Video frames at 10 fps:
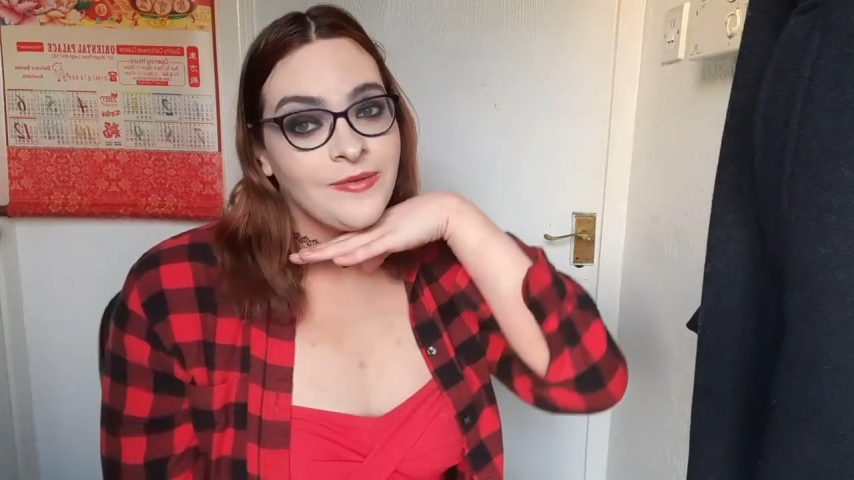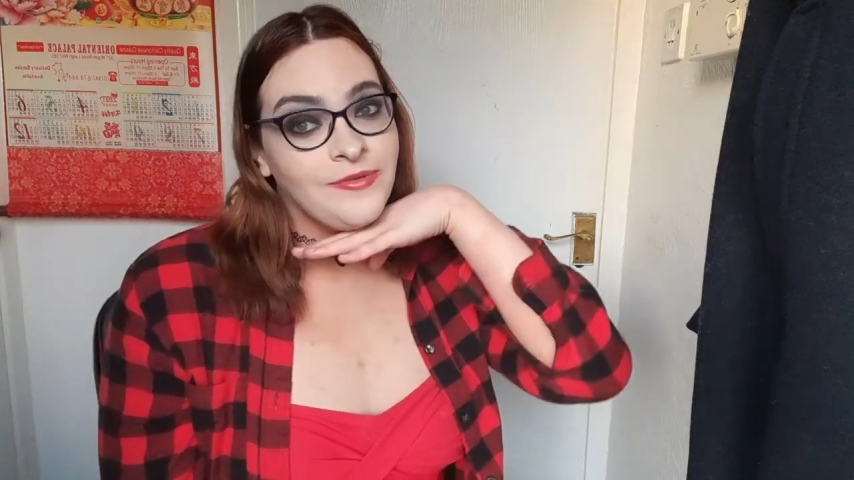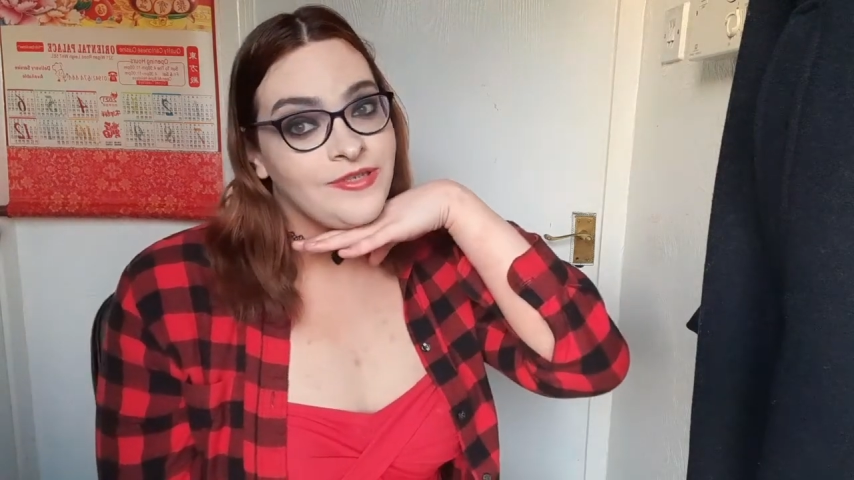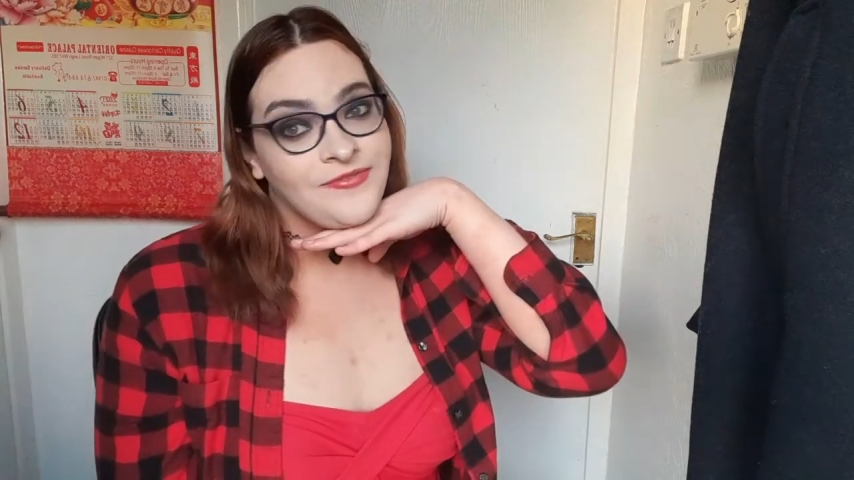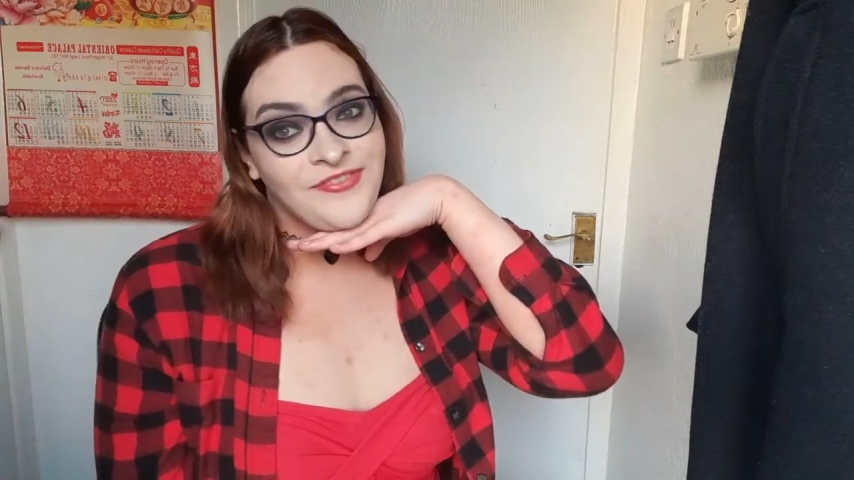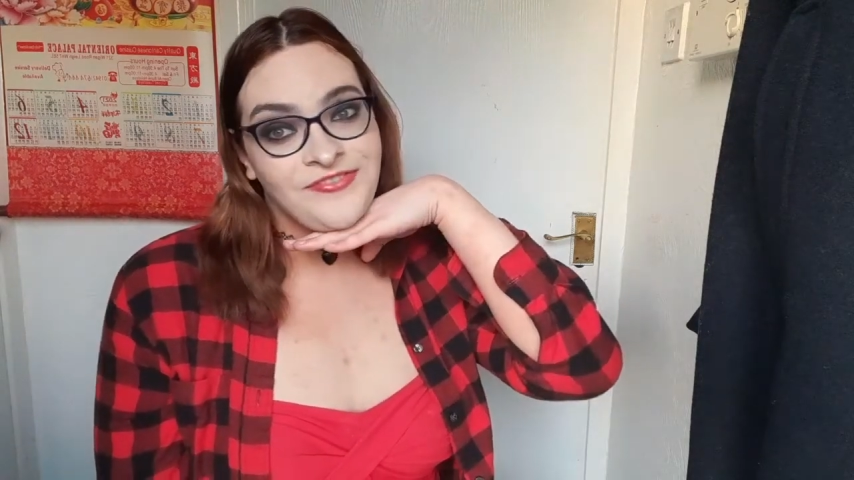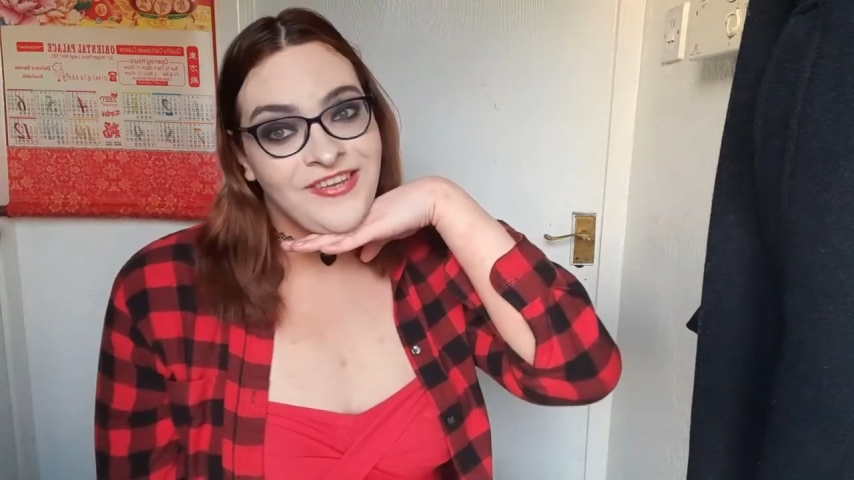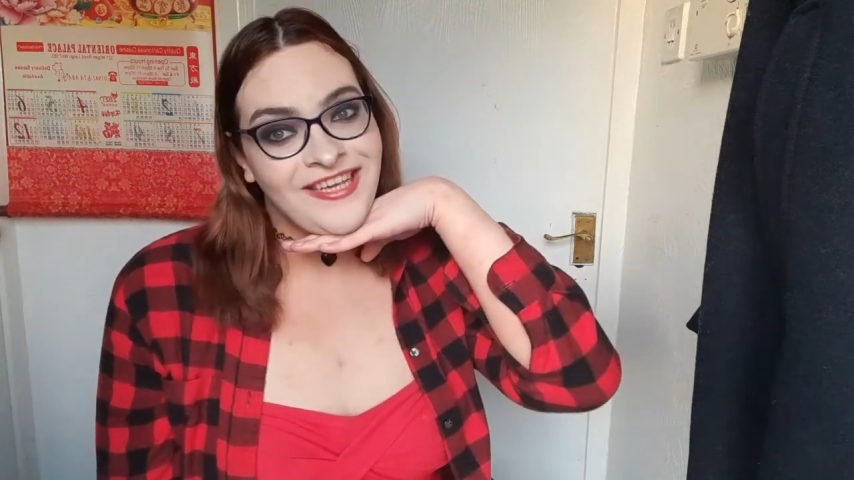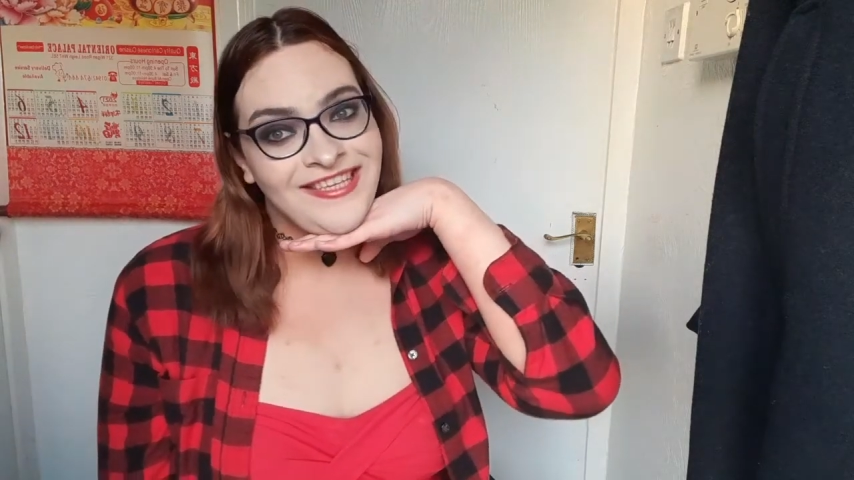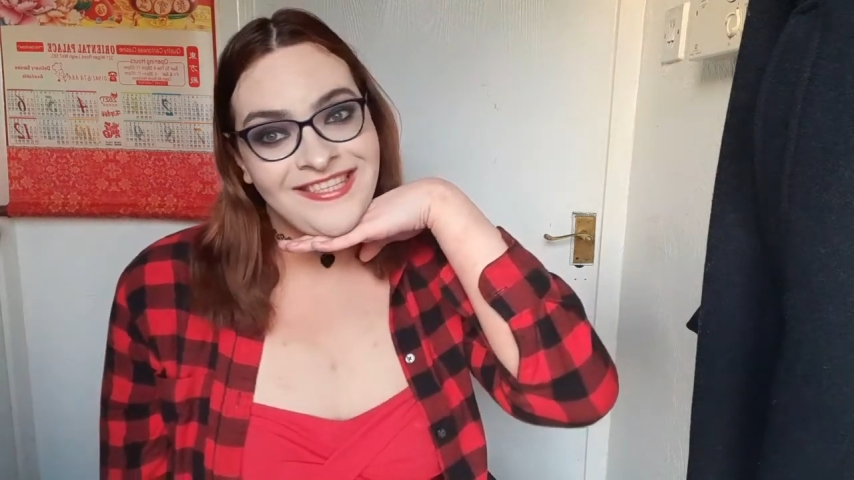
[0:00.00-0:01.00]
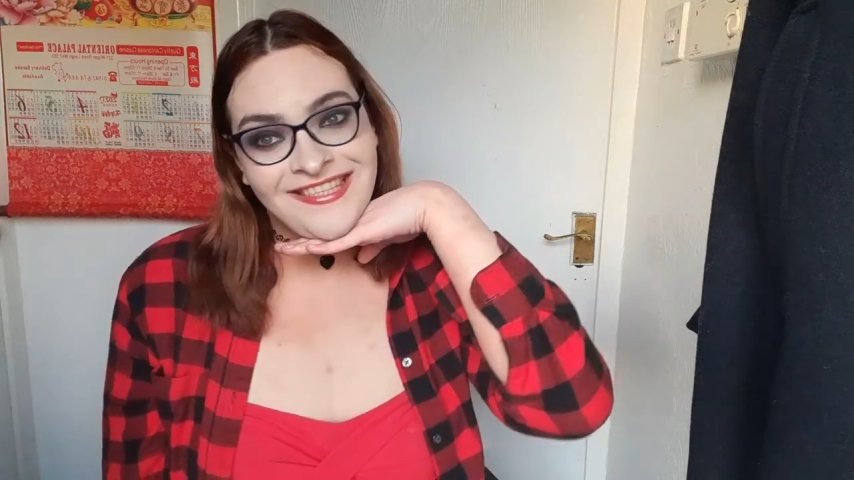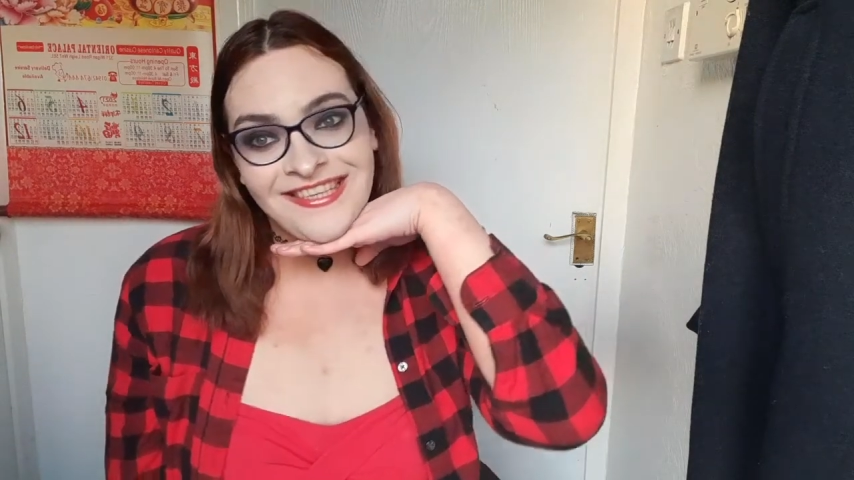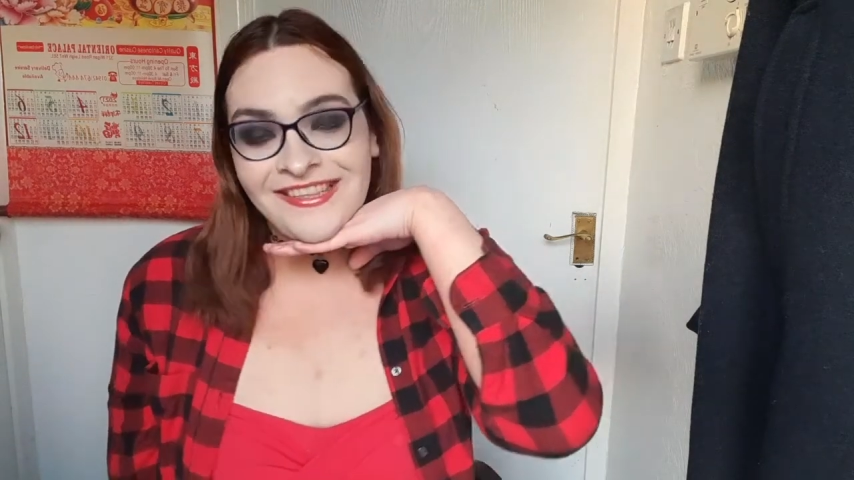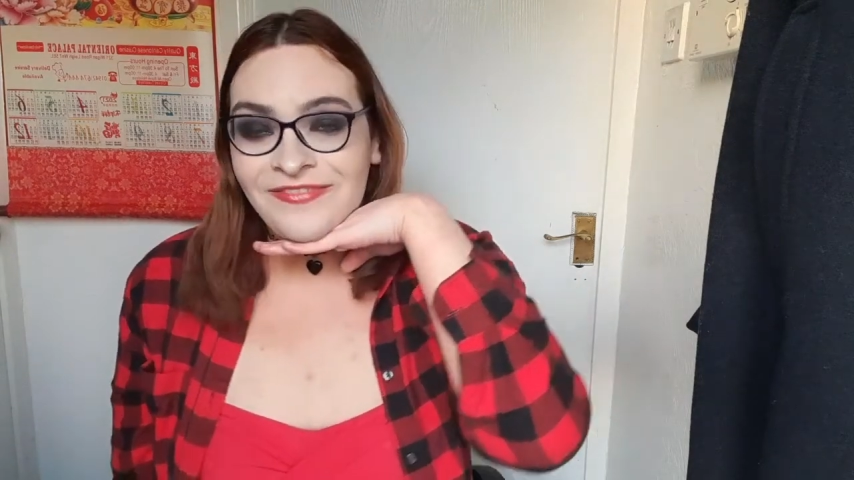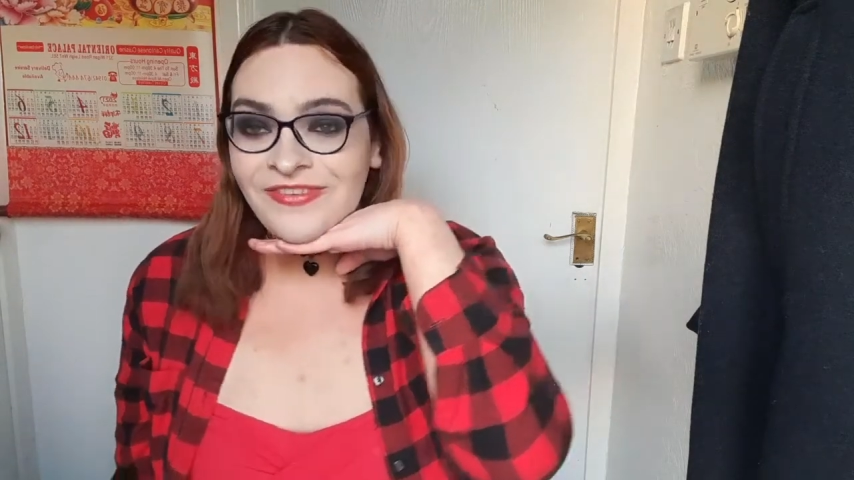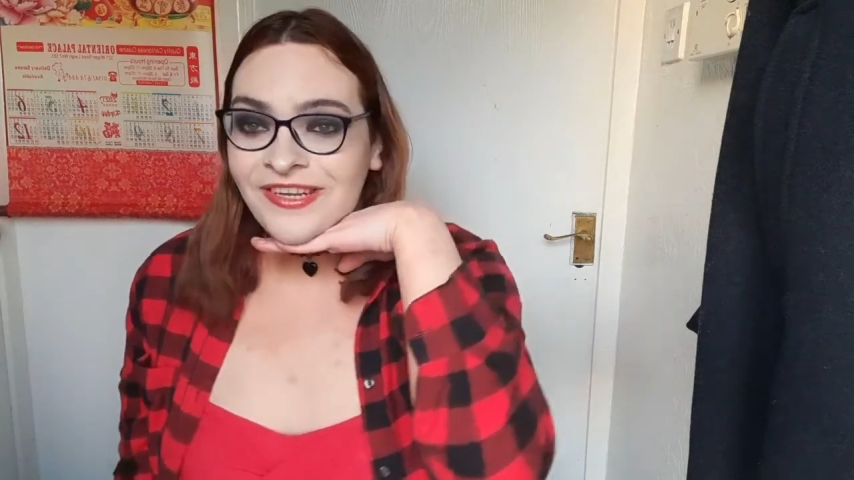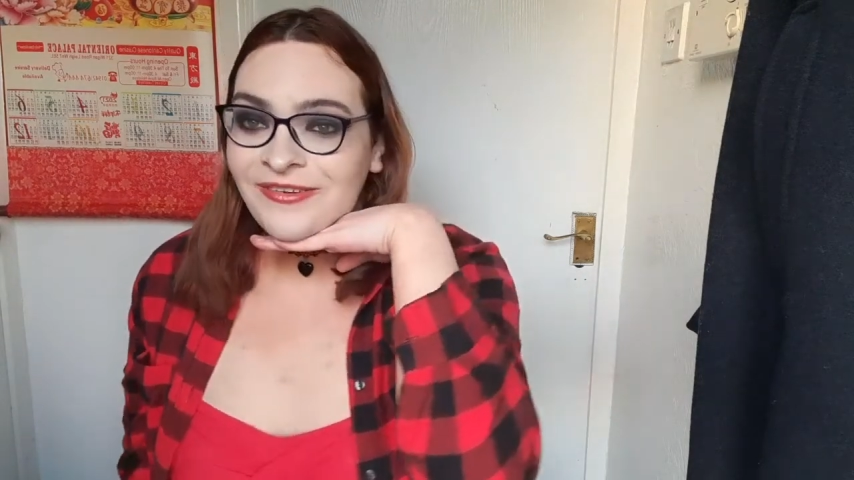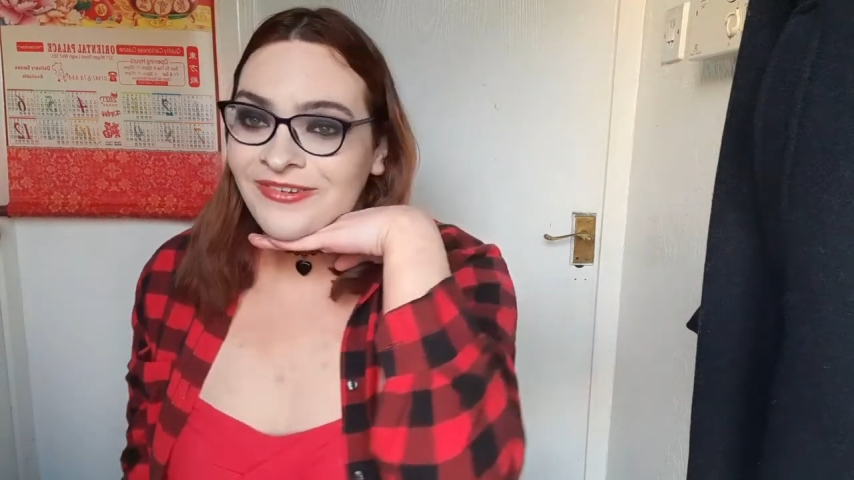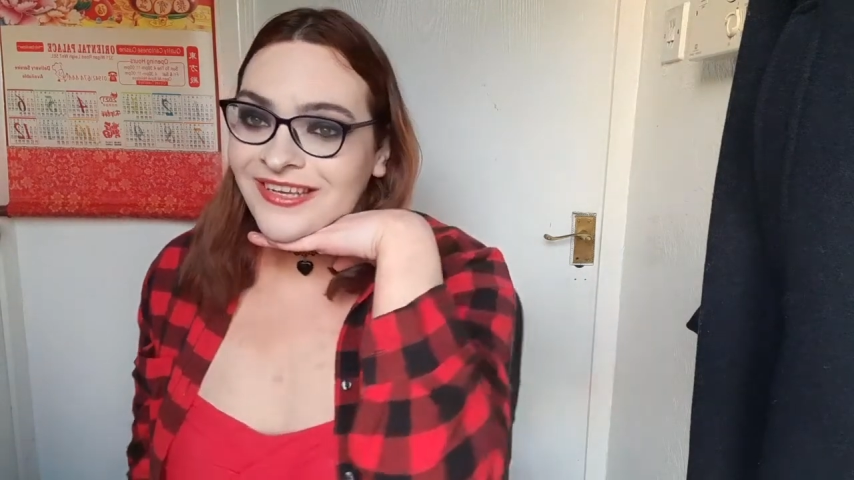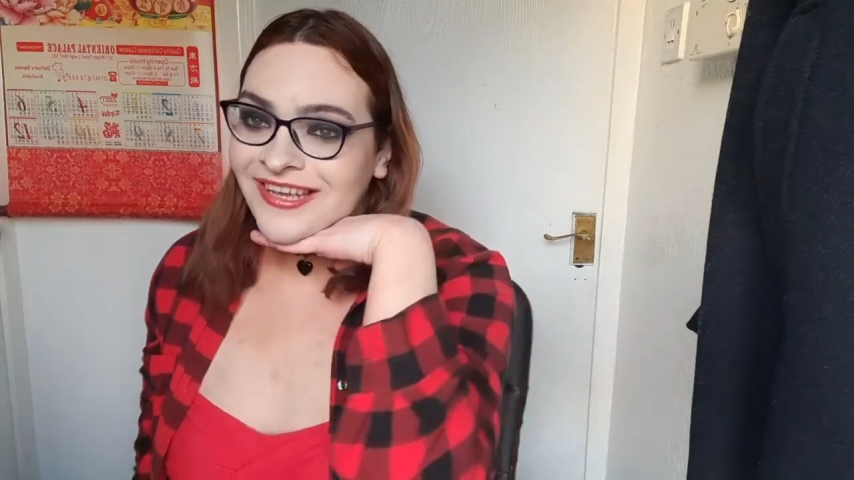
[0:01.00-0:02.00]
beautiful face in the
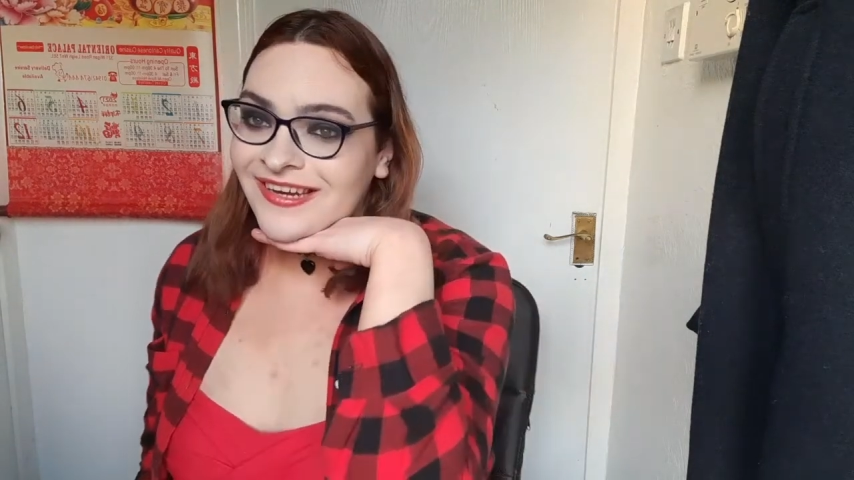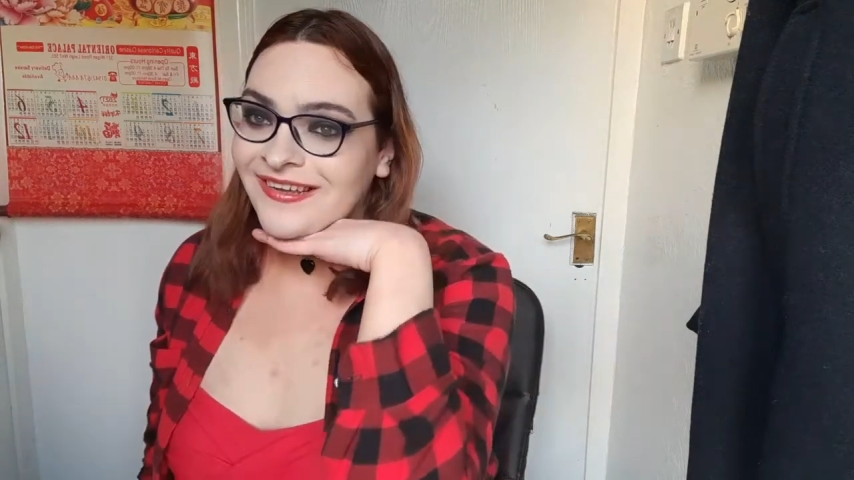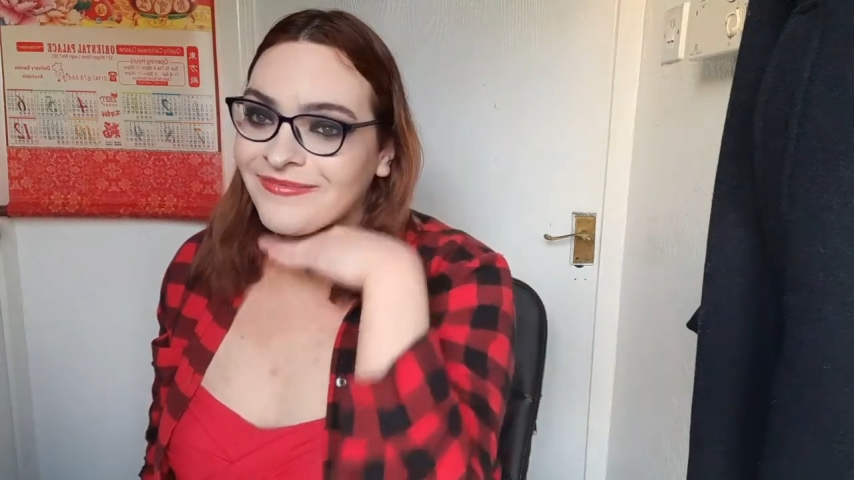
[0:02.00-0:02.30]
video again.